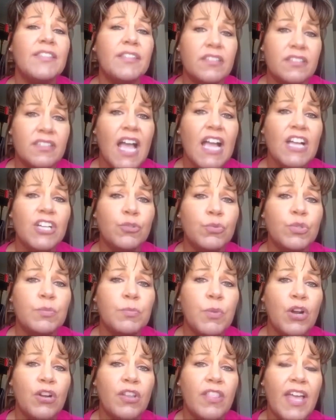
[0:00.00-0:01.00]
and this doctor was
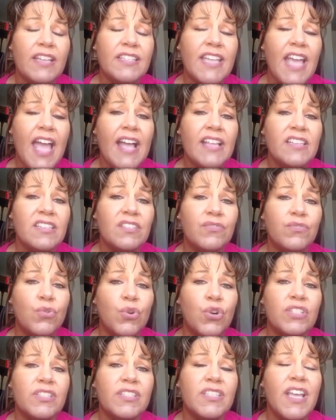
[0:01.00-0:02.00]
part of that task
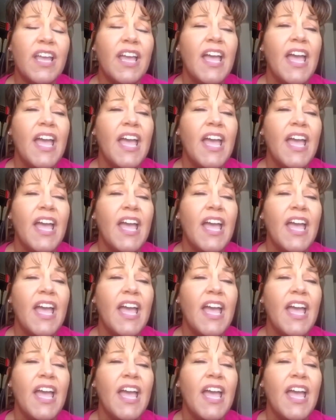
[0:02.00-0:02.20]
force.